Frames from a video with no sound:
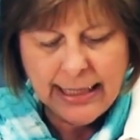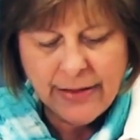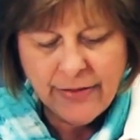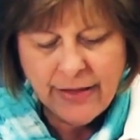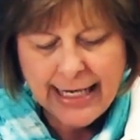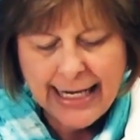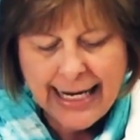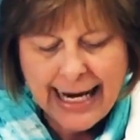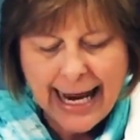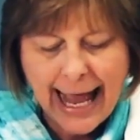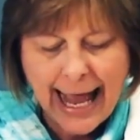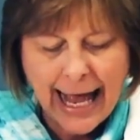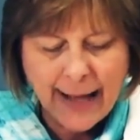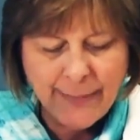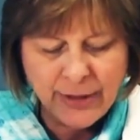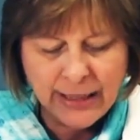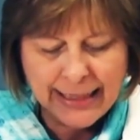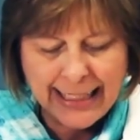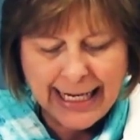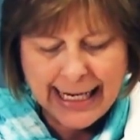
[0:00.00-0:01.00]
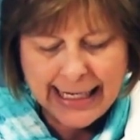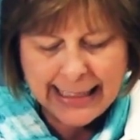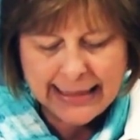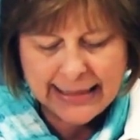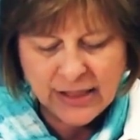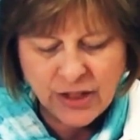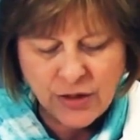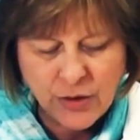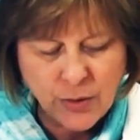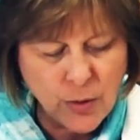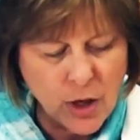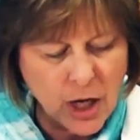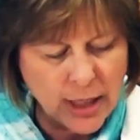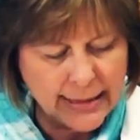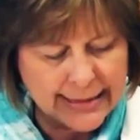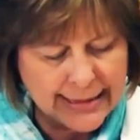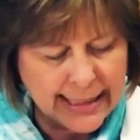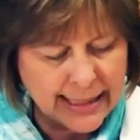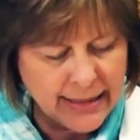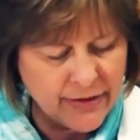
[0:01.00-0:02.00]
the appliques to the
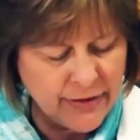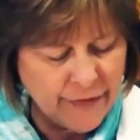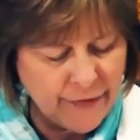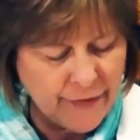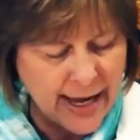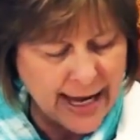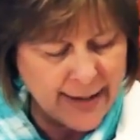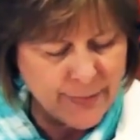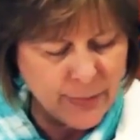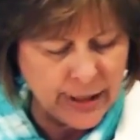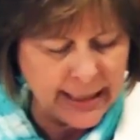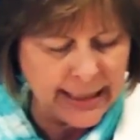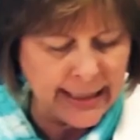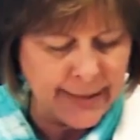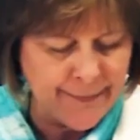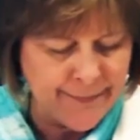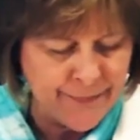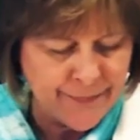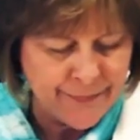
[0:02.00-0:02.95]
wrong side of the fabric,